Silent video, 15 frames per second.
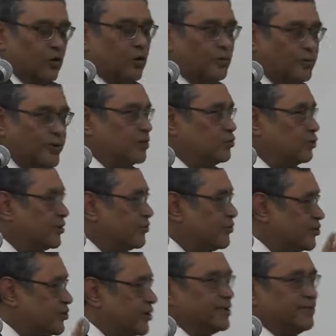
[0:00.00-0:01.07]
albeit with a
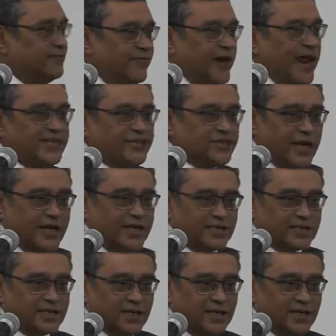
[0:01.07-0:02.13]
restricted
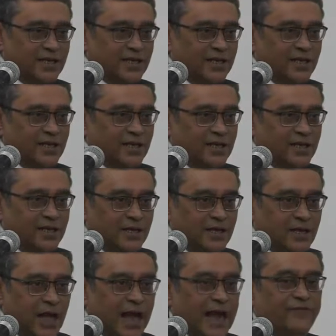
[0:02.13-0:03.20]
franchise,
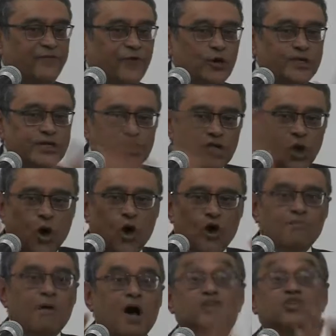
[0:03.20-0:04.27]
had voted
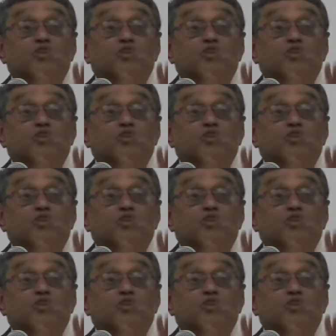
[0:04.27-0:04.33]
en masse